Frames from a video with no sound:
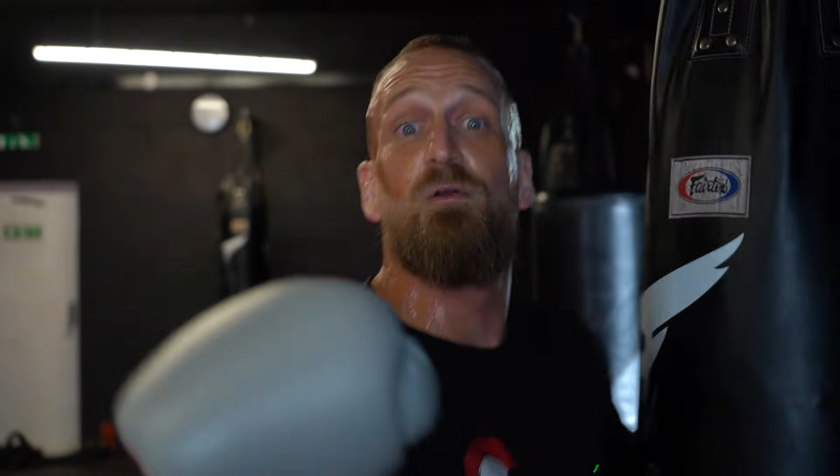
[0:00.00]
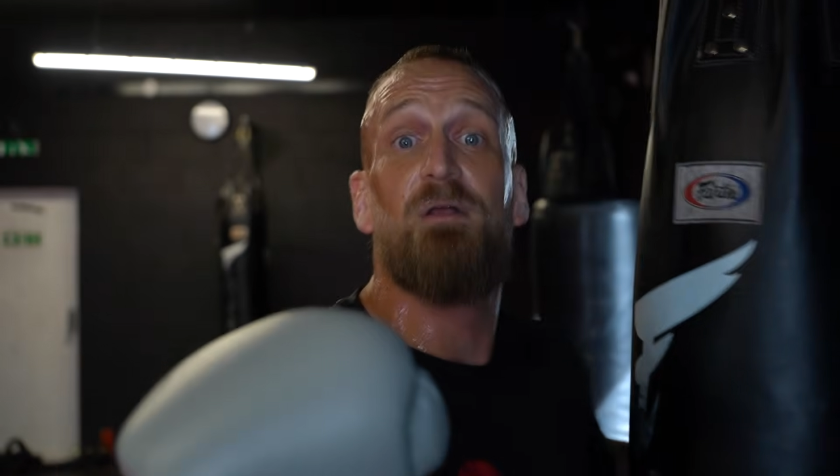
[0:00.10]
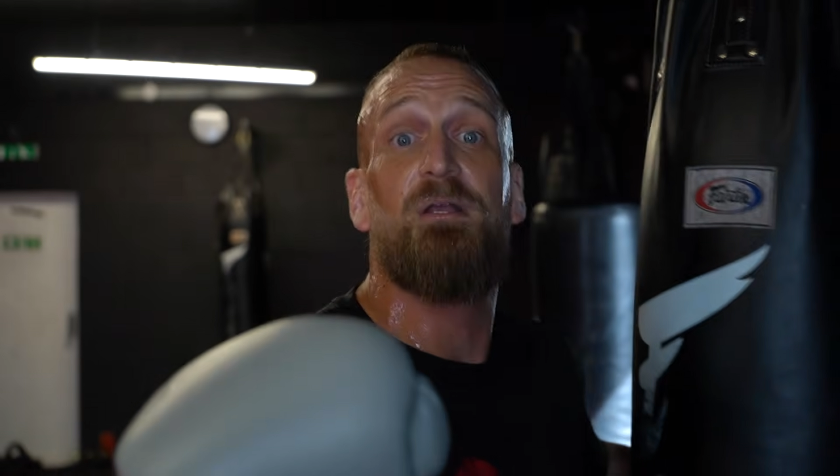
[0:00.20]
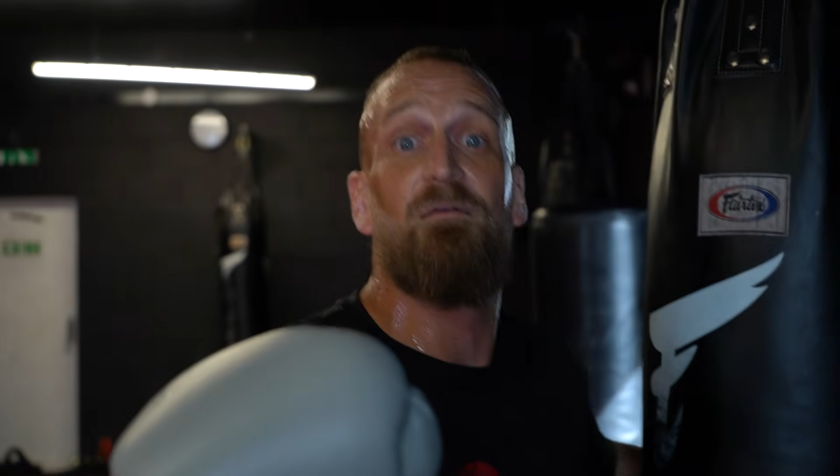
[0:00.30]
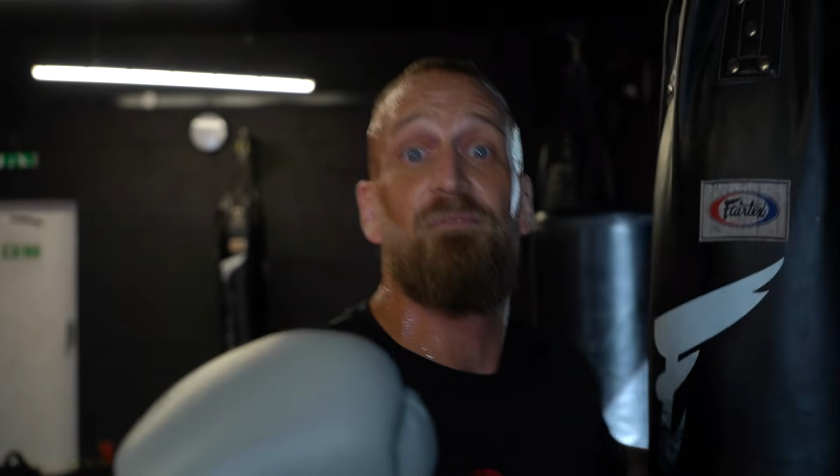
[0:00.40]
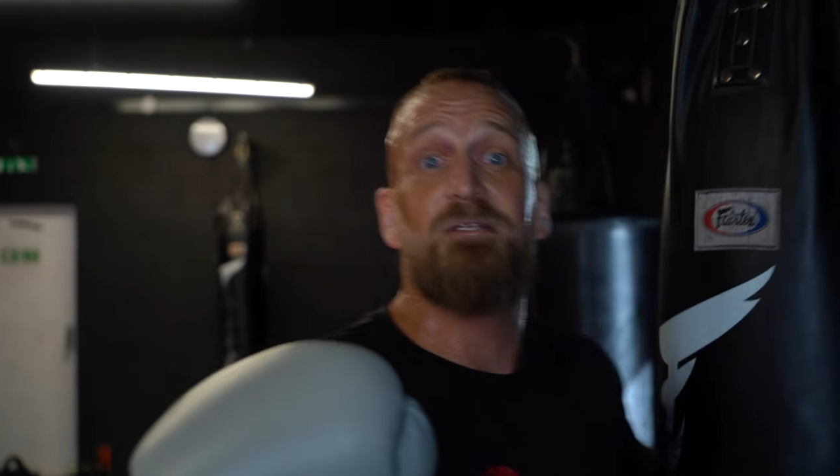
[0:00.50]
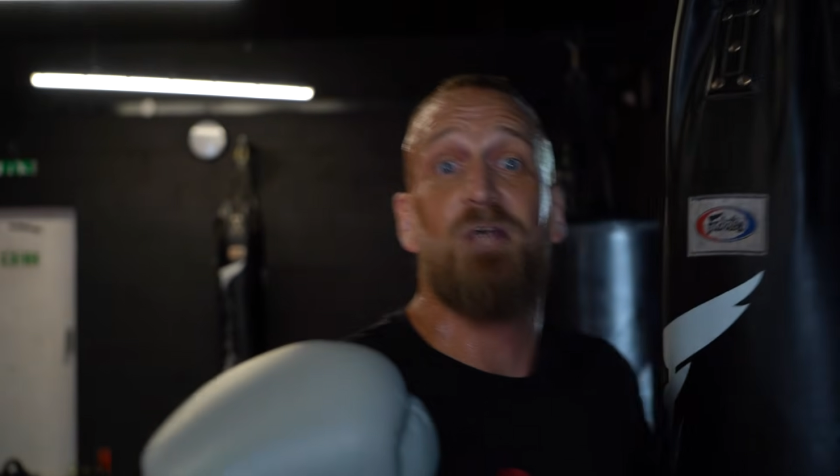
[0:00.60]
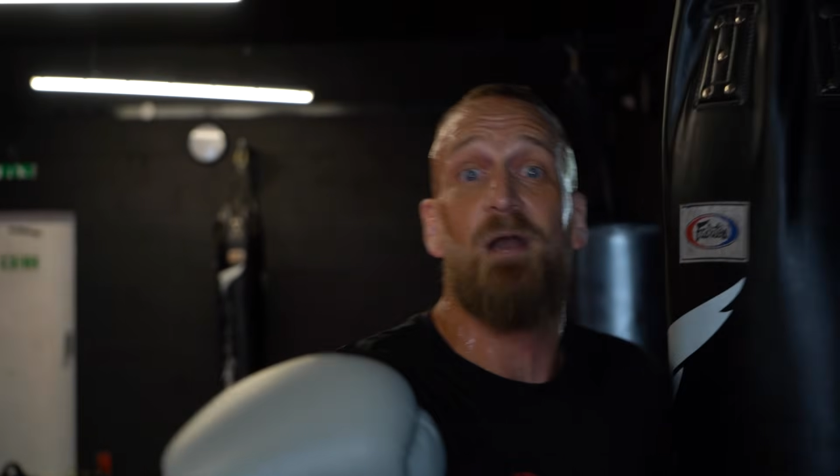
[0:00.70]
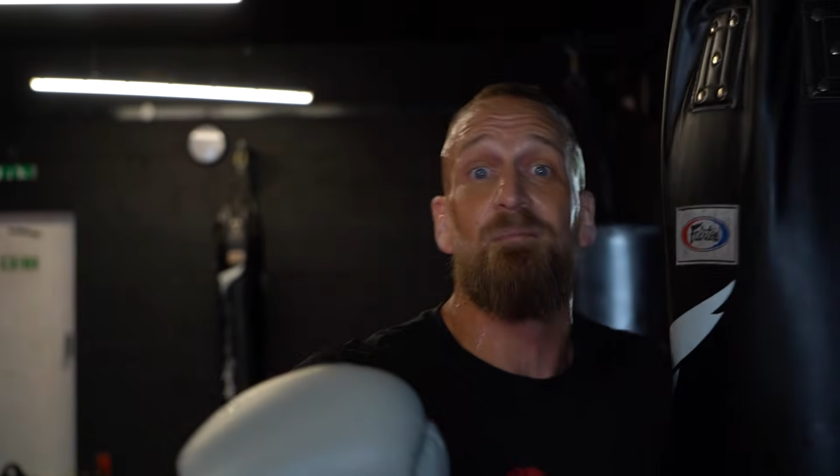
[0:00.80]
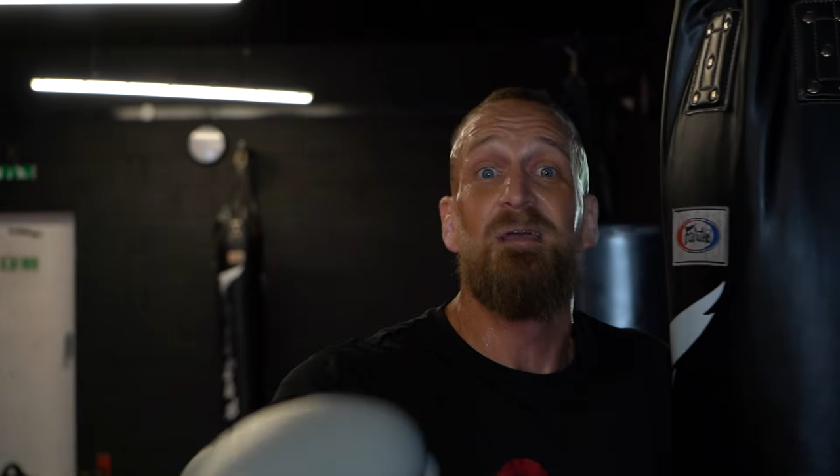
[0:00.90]
your recovery
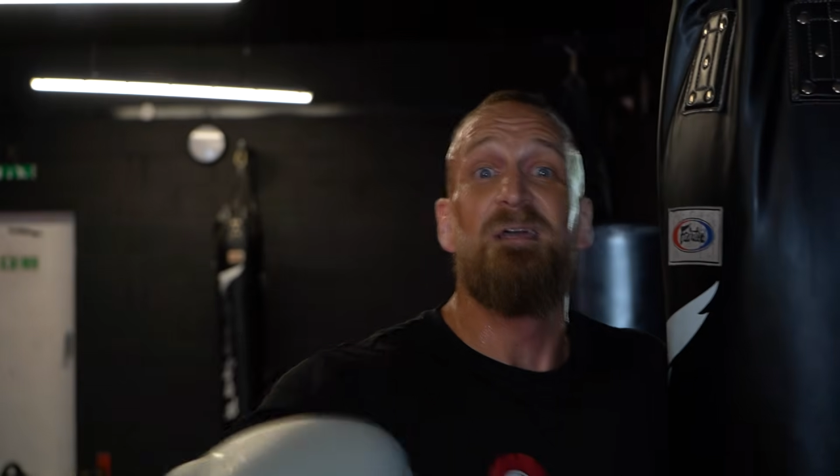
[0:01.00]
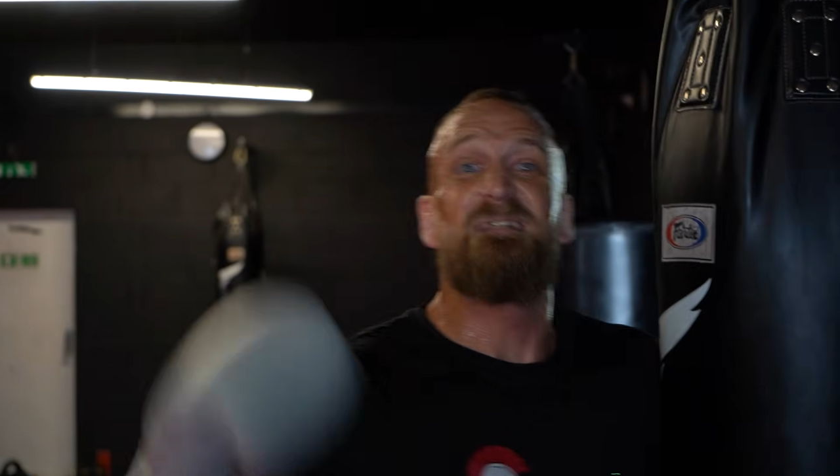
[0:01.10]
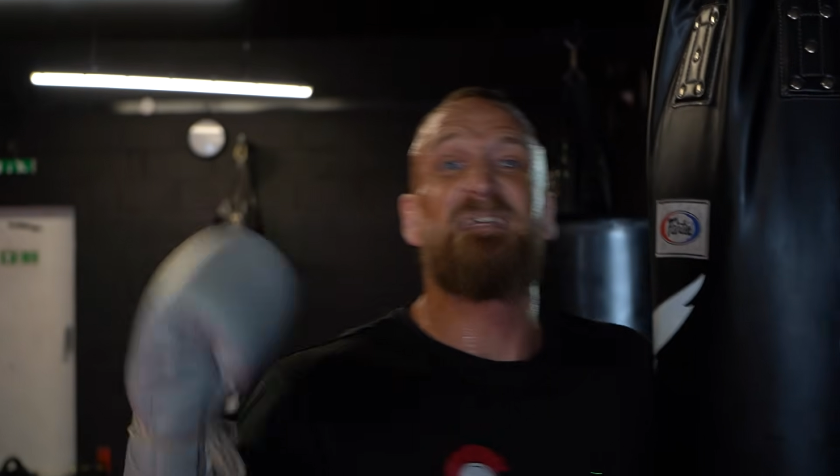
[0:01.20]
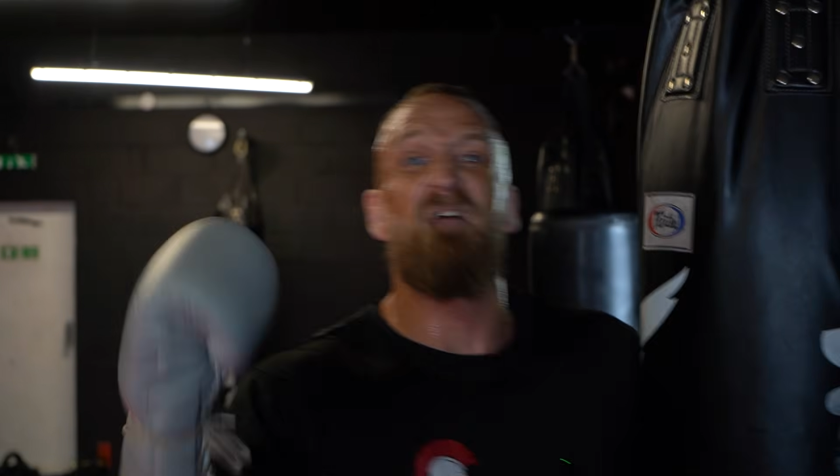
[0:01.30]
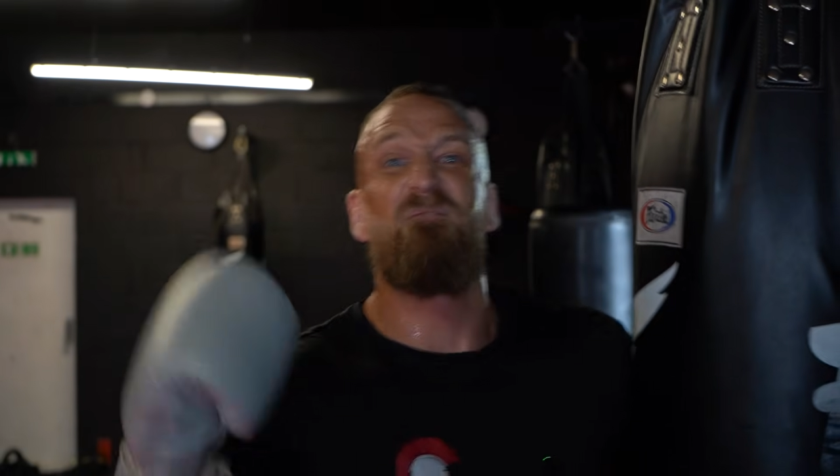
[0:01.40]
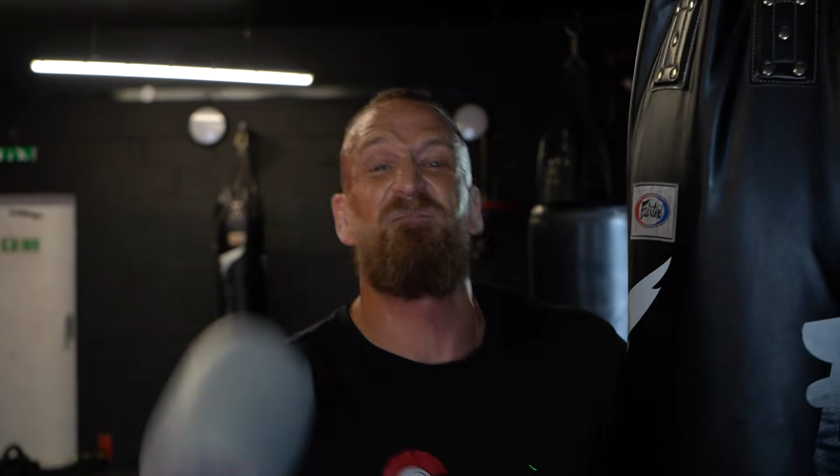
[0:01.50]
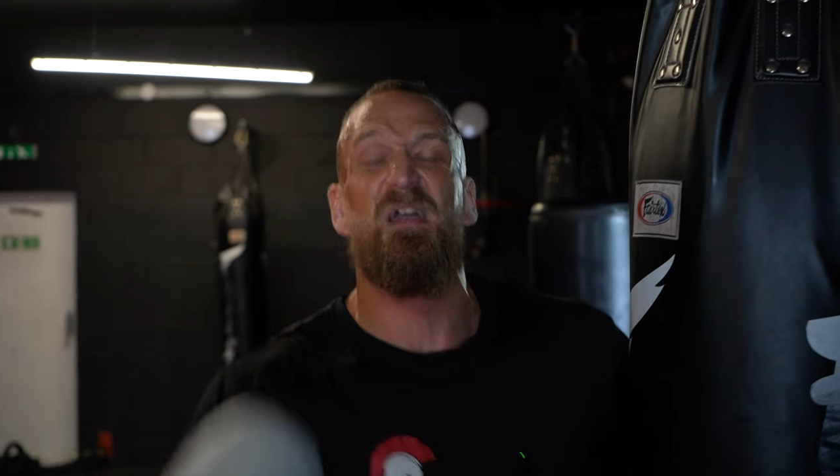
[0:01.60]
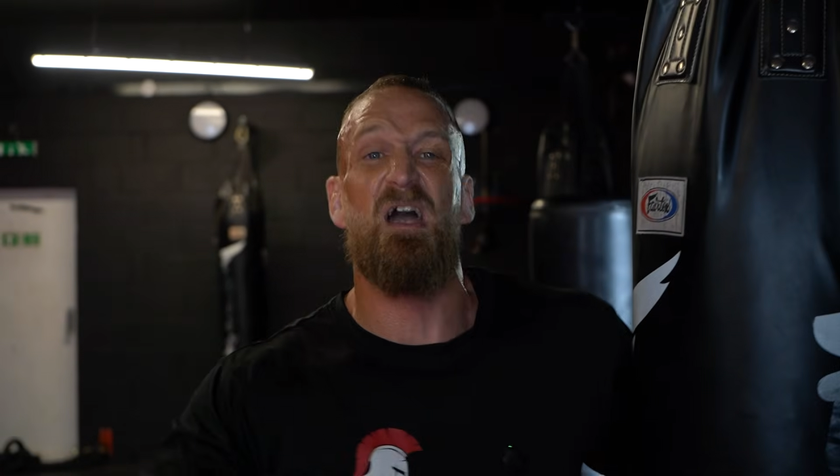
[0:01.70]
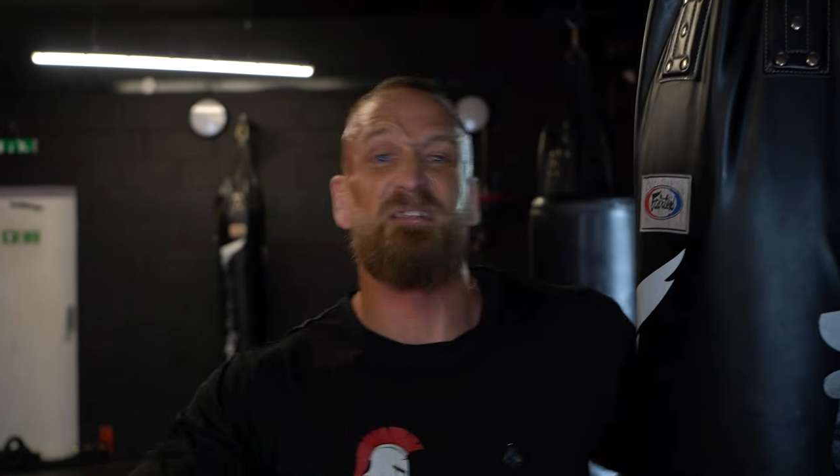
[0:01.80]
time, to get fitter,